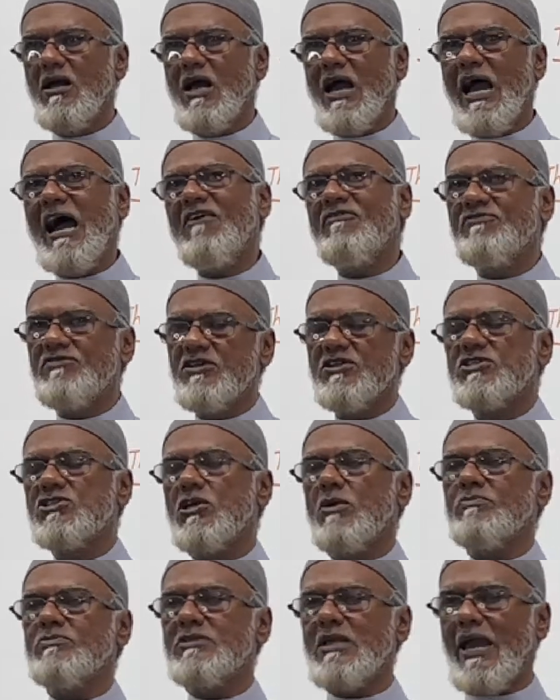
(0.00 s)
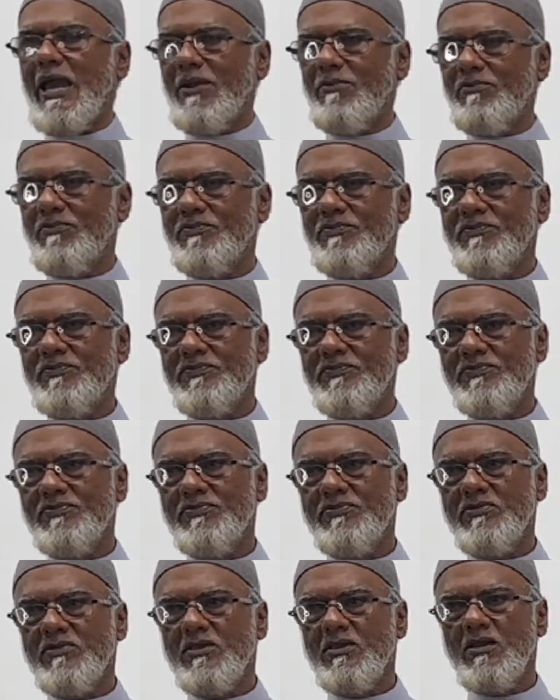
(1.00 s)
after some time.
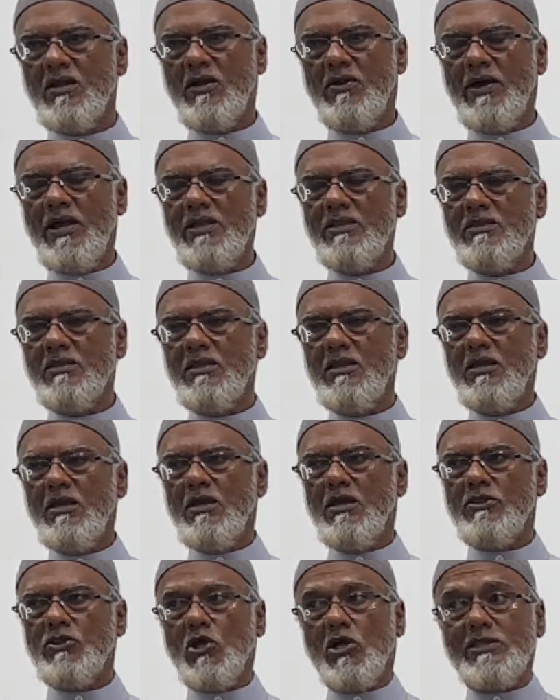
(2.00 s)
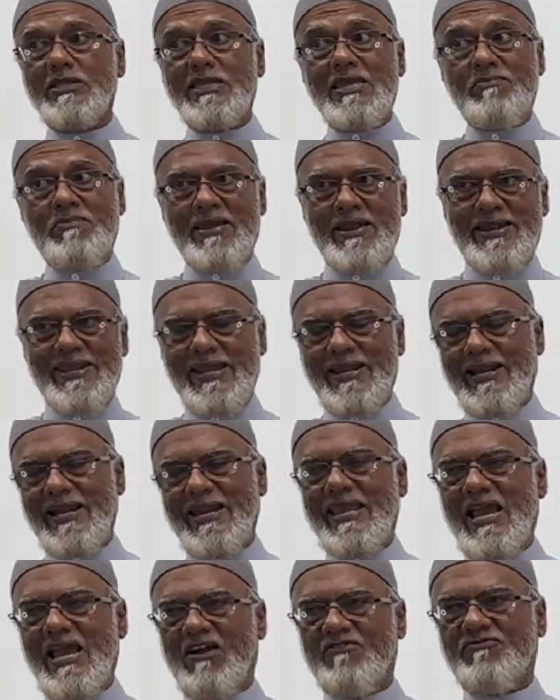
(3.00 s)
All right? Not
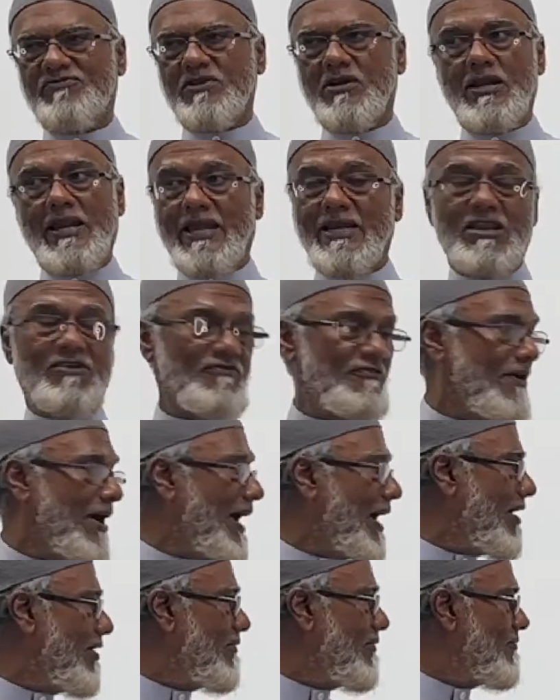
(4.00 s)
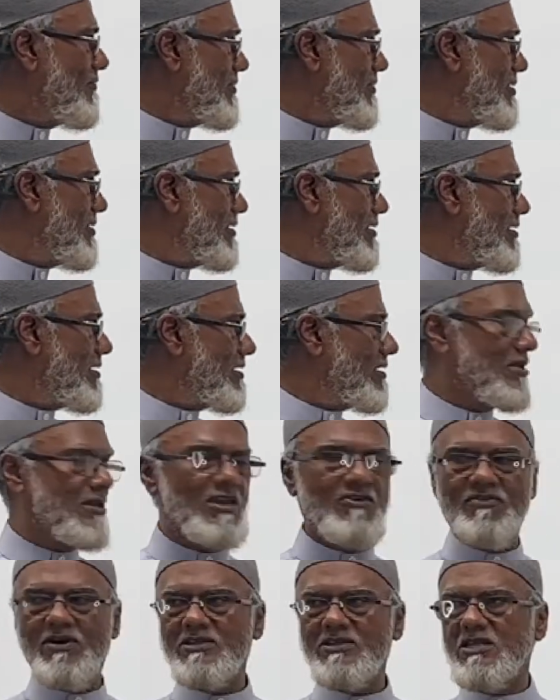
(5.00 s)
immediately after, like the fa.
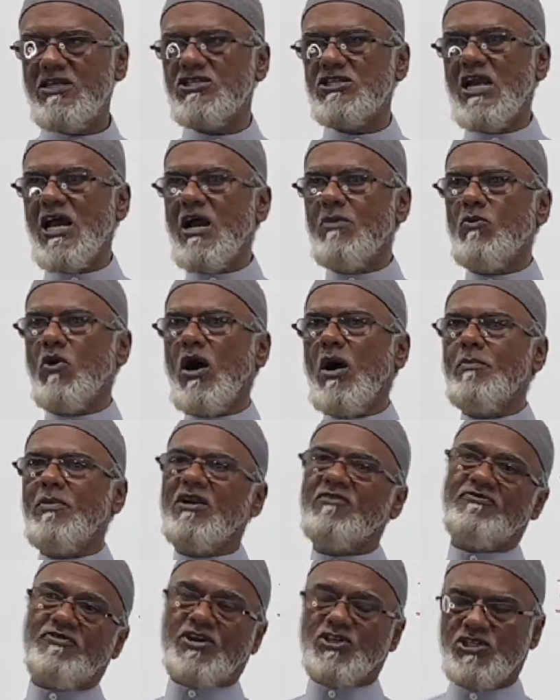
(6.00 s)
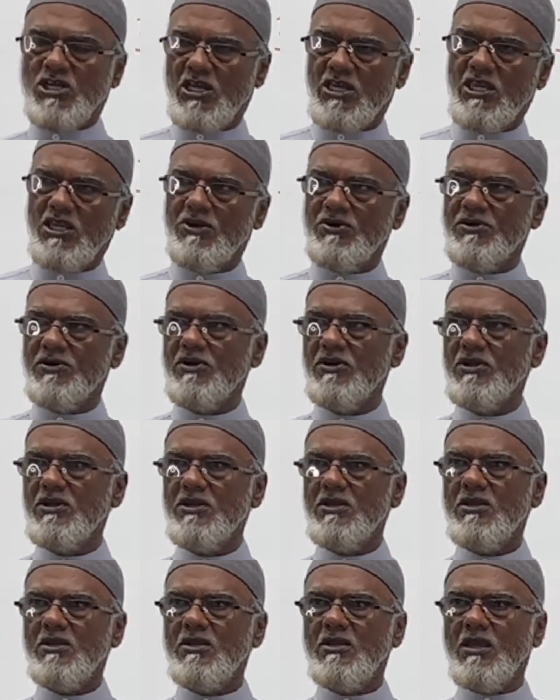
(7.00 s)
If I say Ja'a Muhammad fa Shakir,
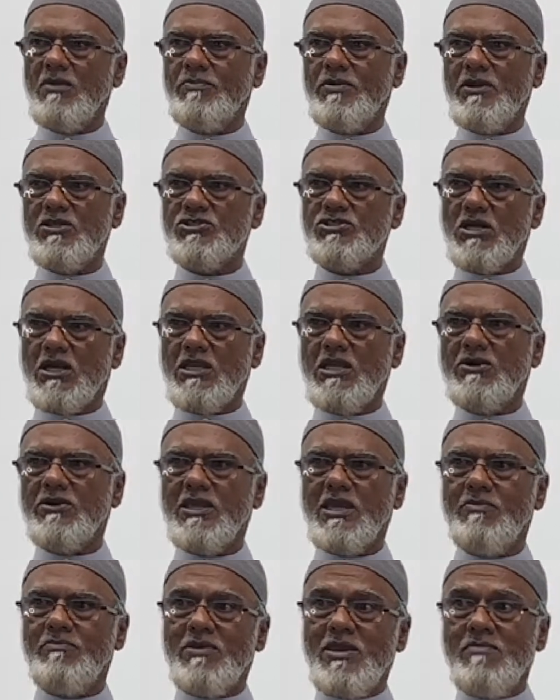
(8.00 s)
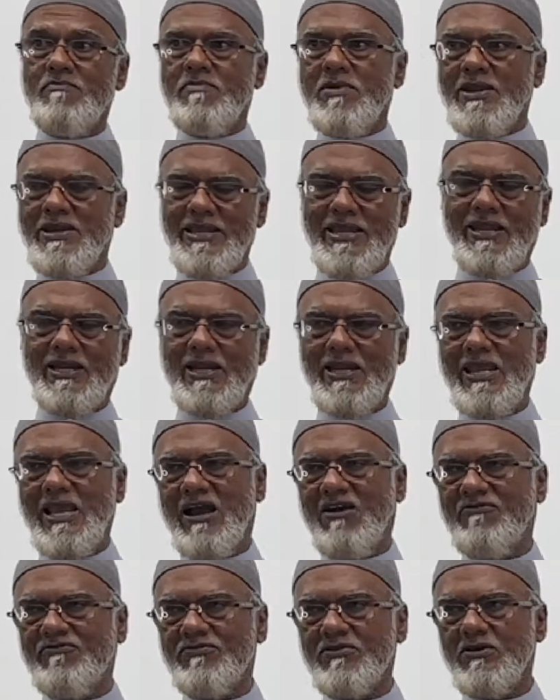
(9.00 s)
it means Shakir came immediately
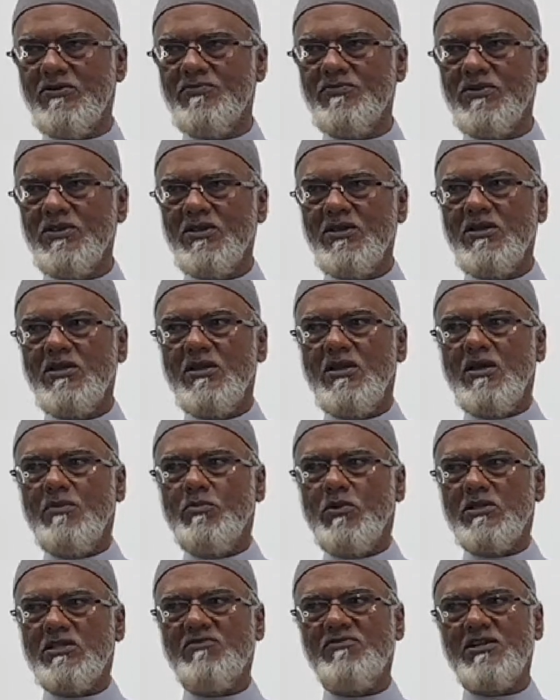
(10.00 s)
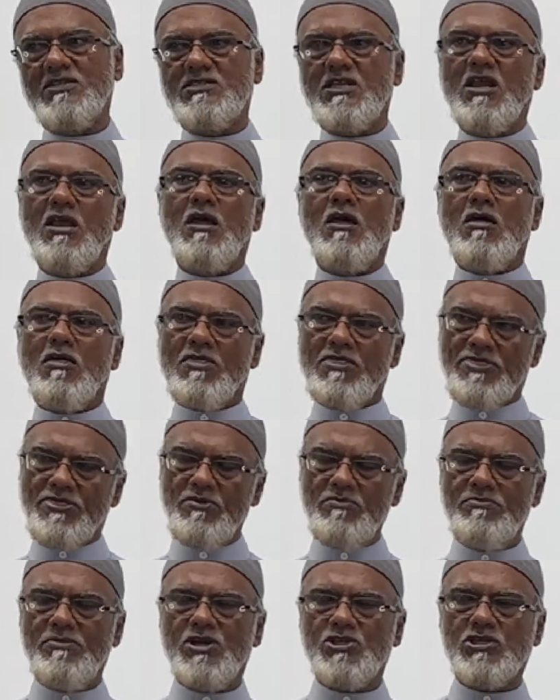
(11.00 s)
after. But if I say
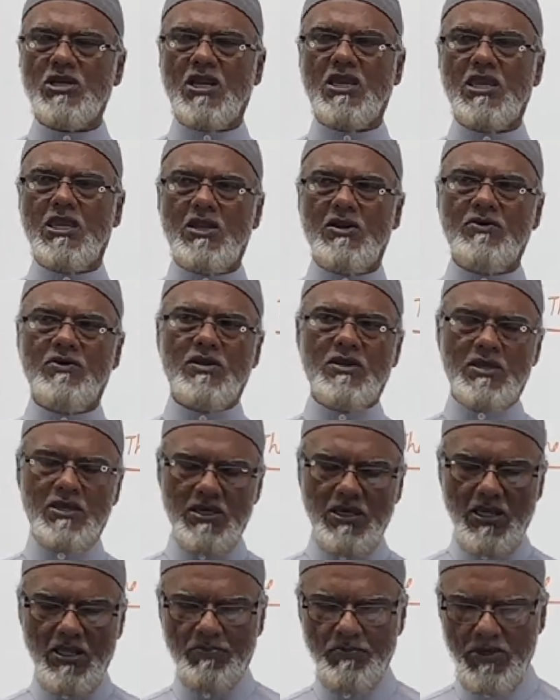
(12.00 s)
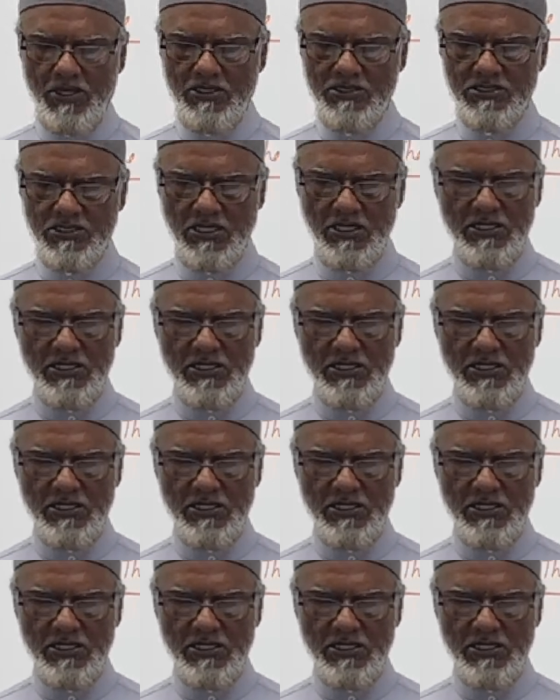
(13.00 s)
thumma Shakir, it means